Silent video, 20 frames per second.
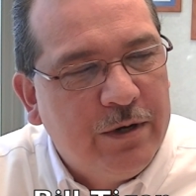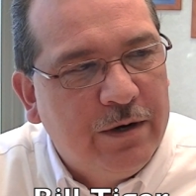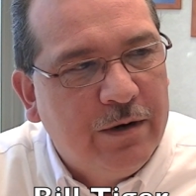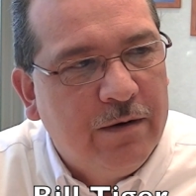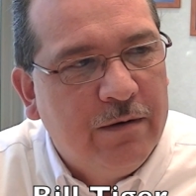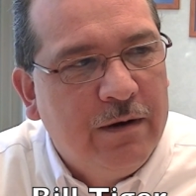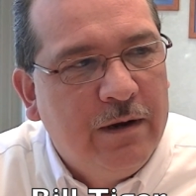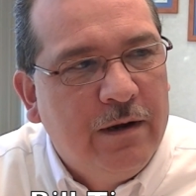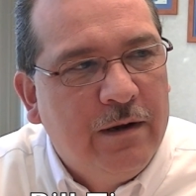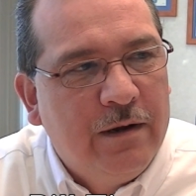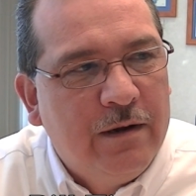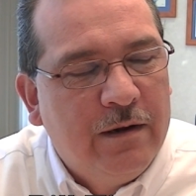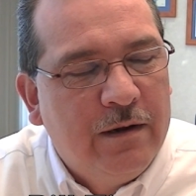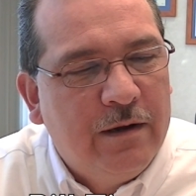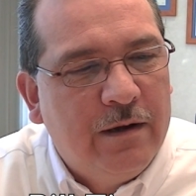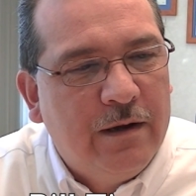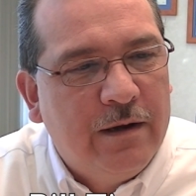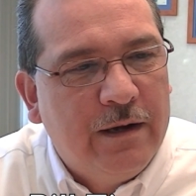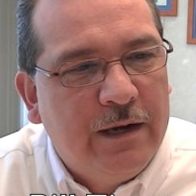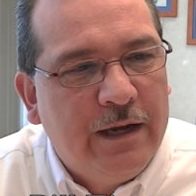here,
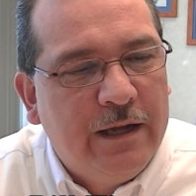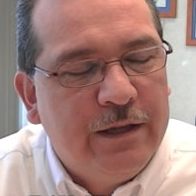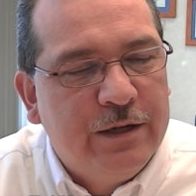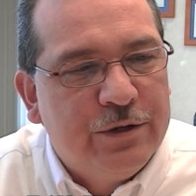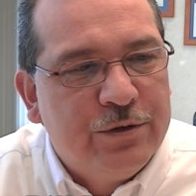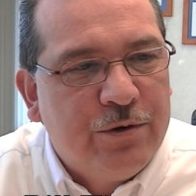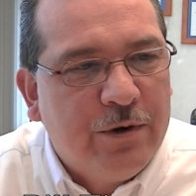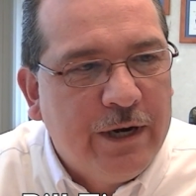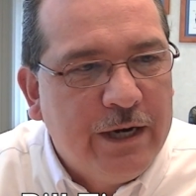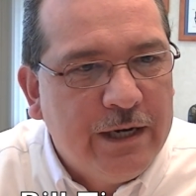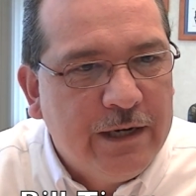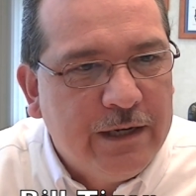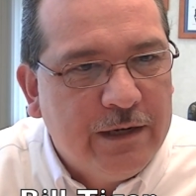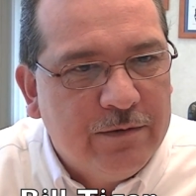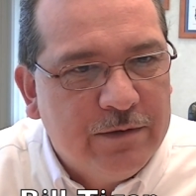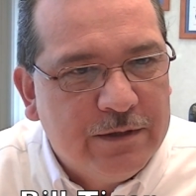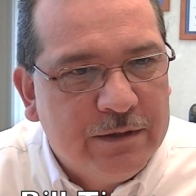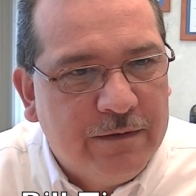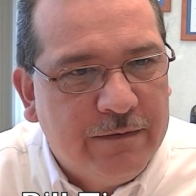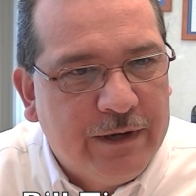and the training
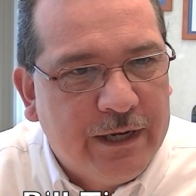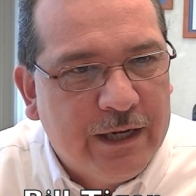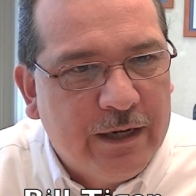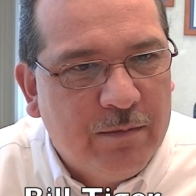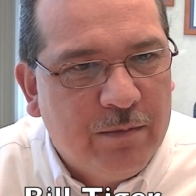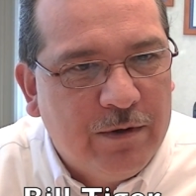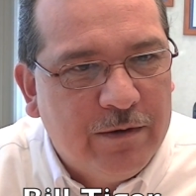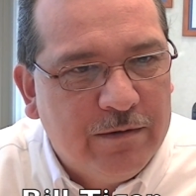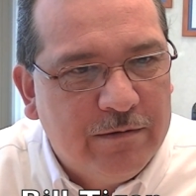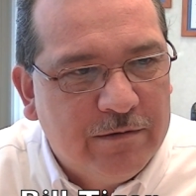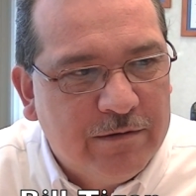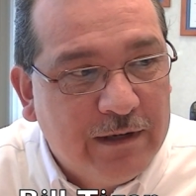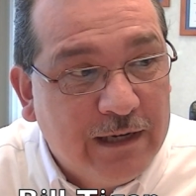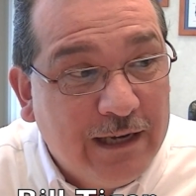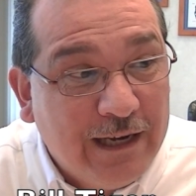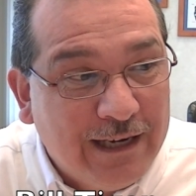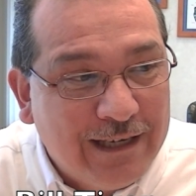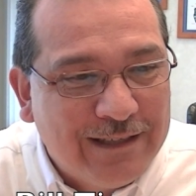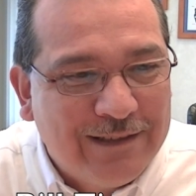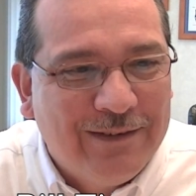that was available, we
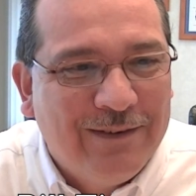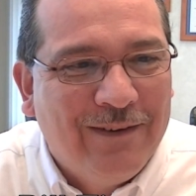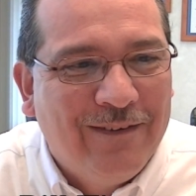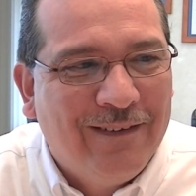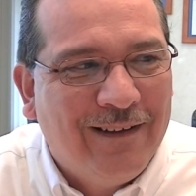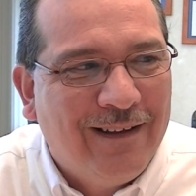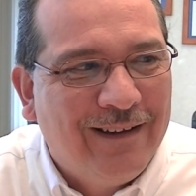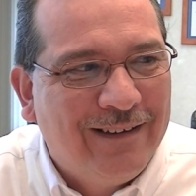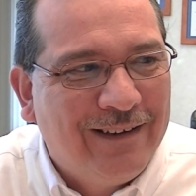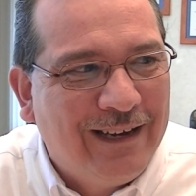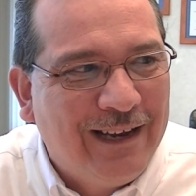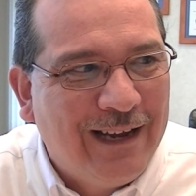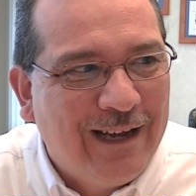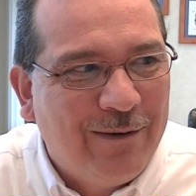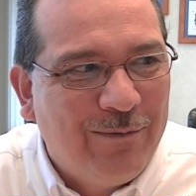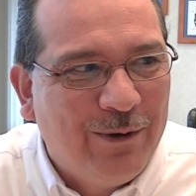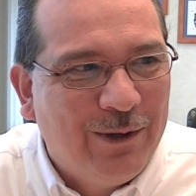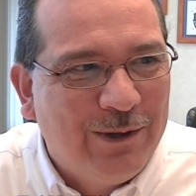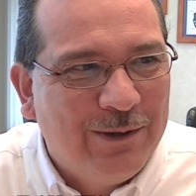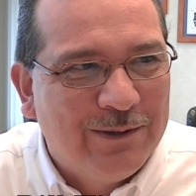realized you
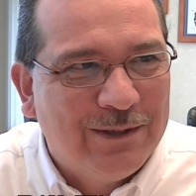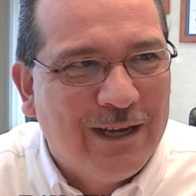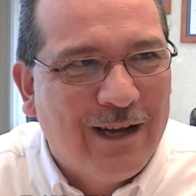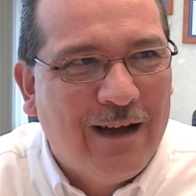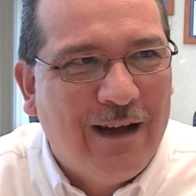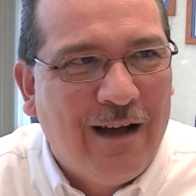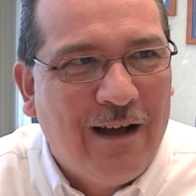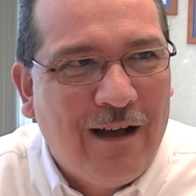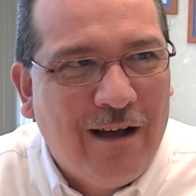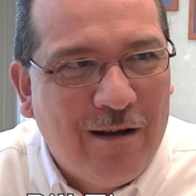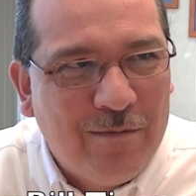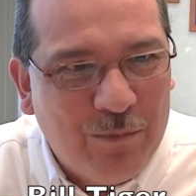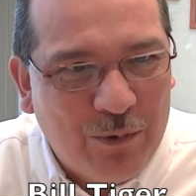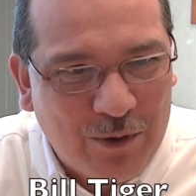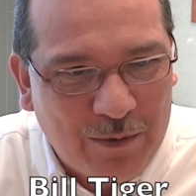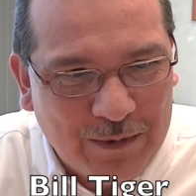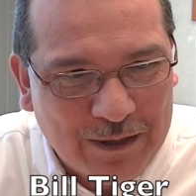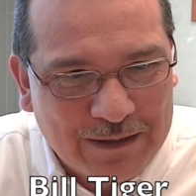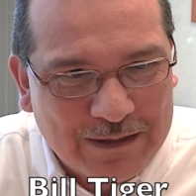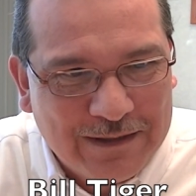had one of those aha
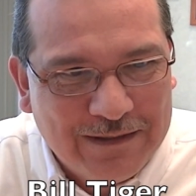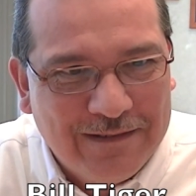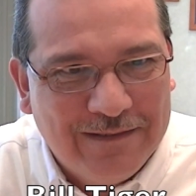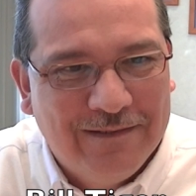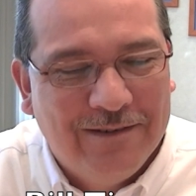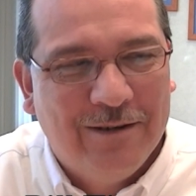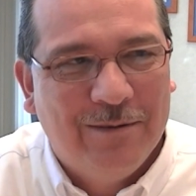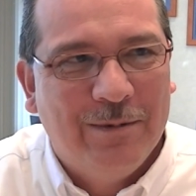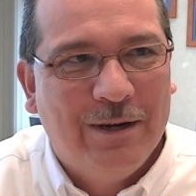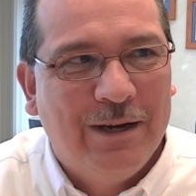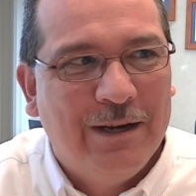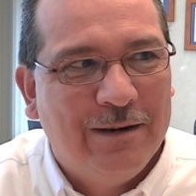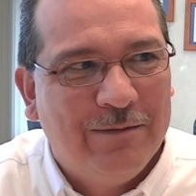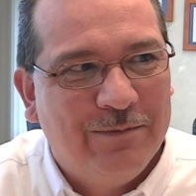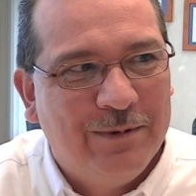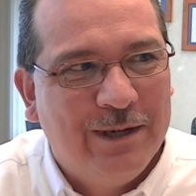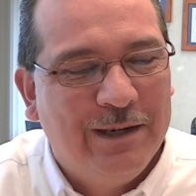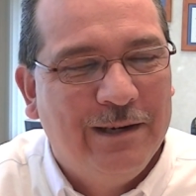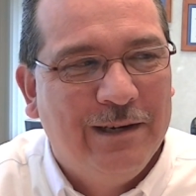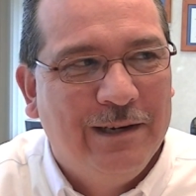moments. Oh my God,
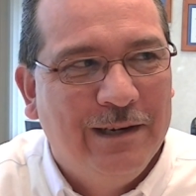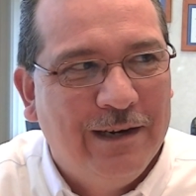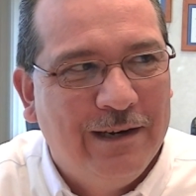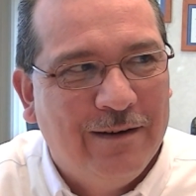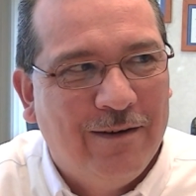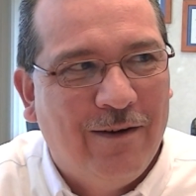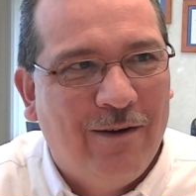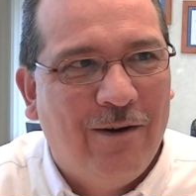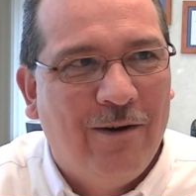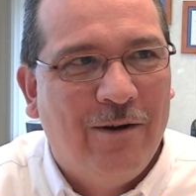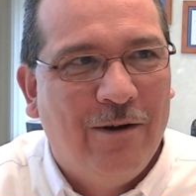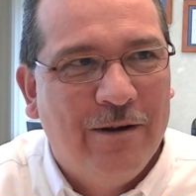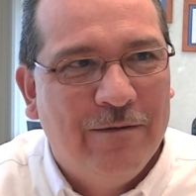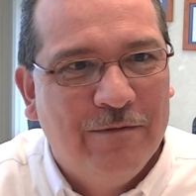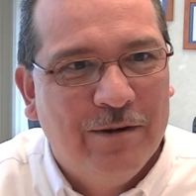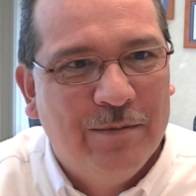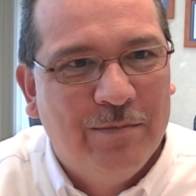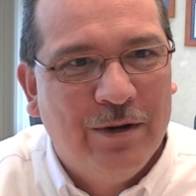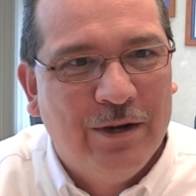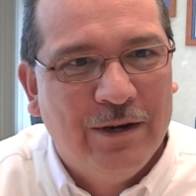if we can get
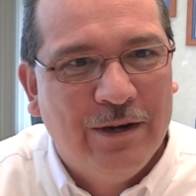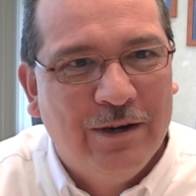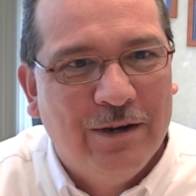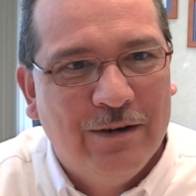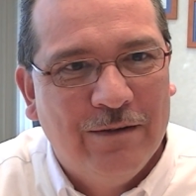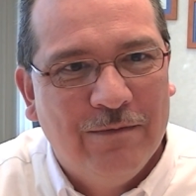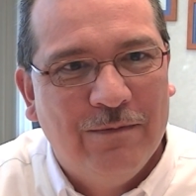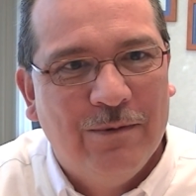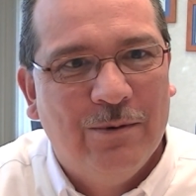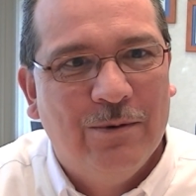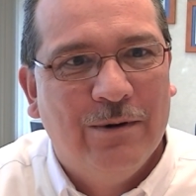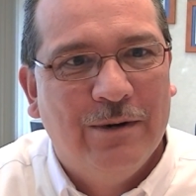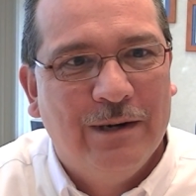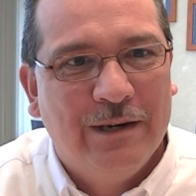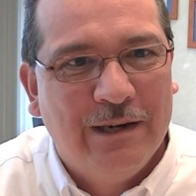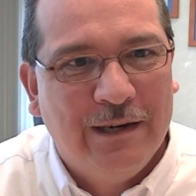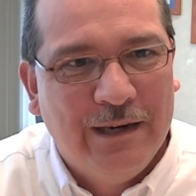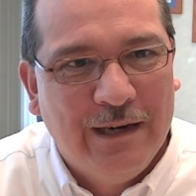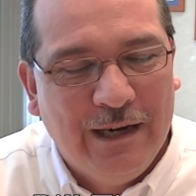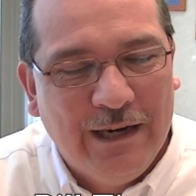everybody on the floor
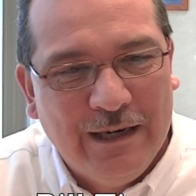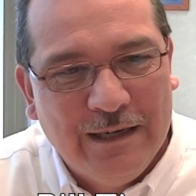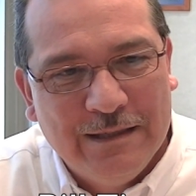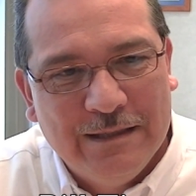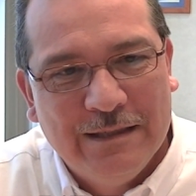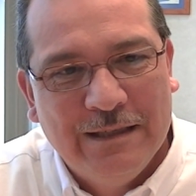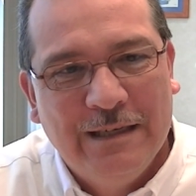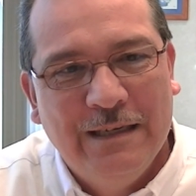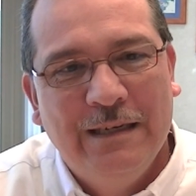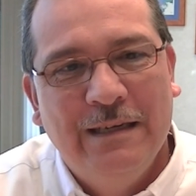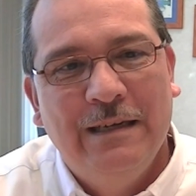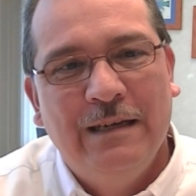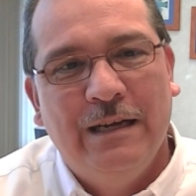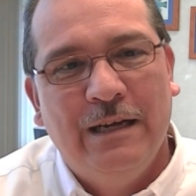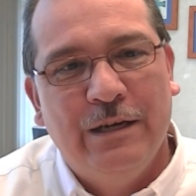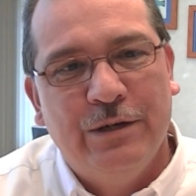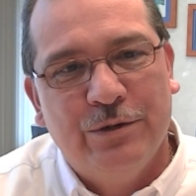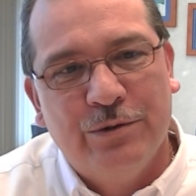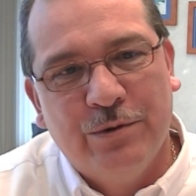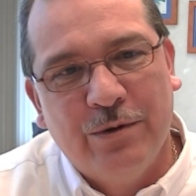engaged
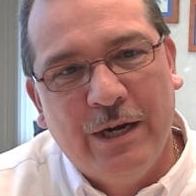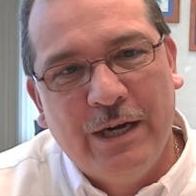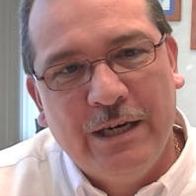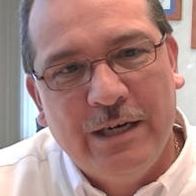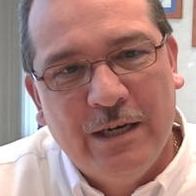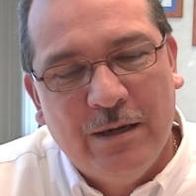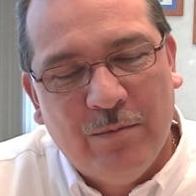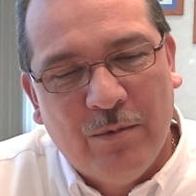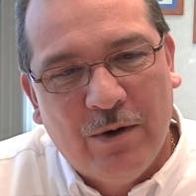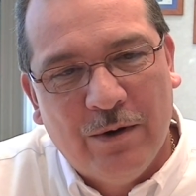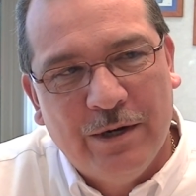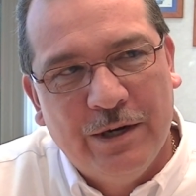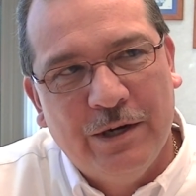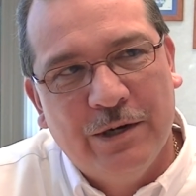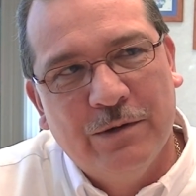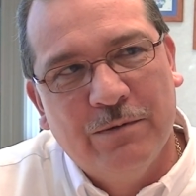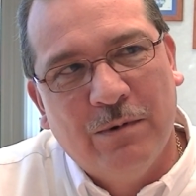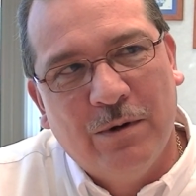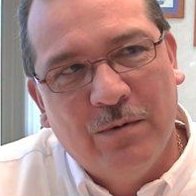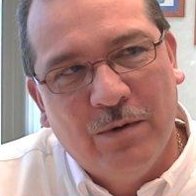and train them on
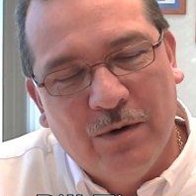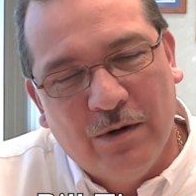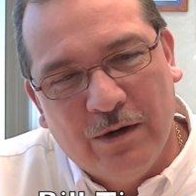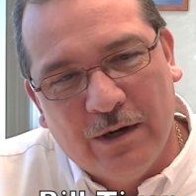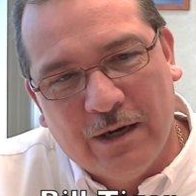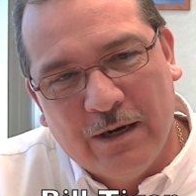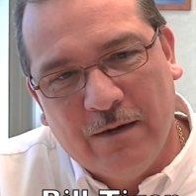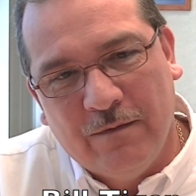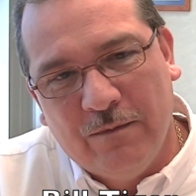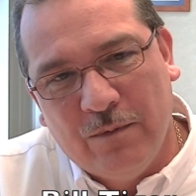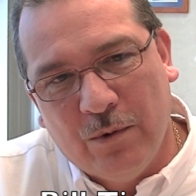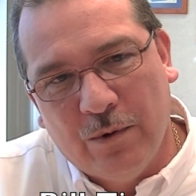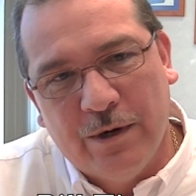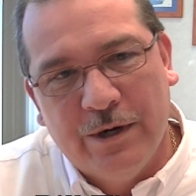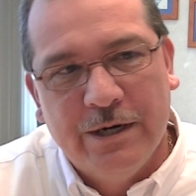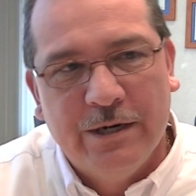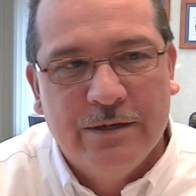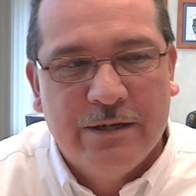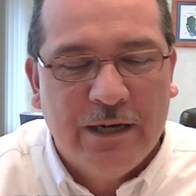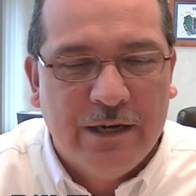here's what we're looking for,
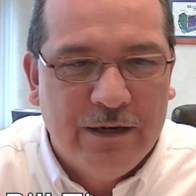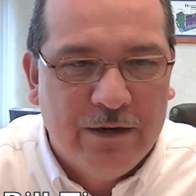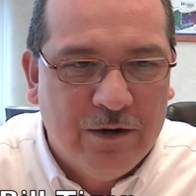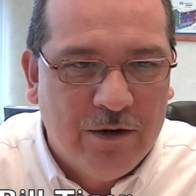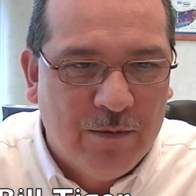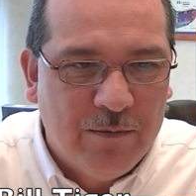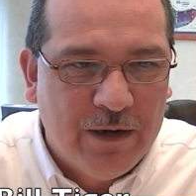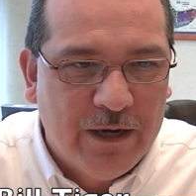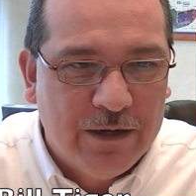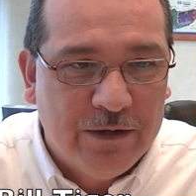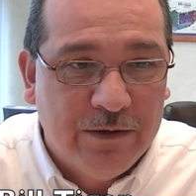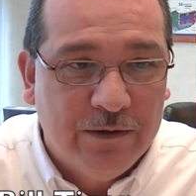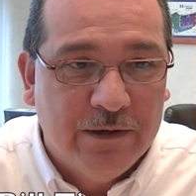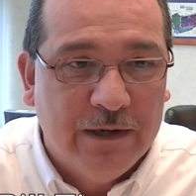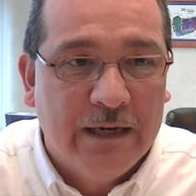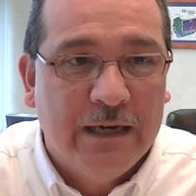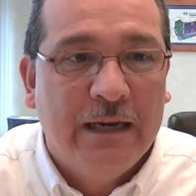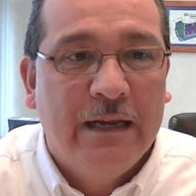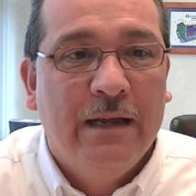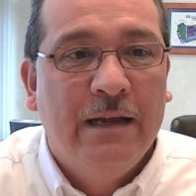here's how you go about doing
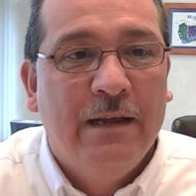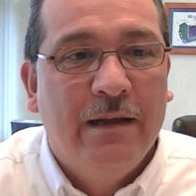it,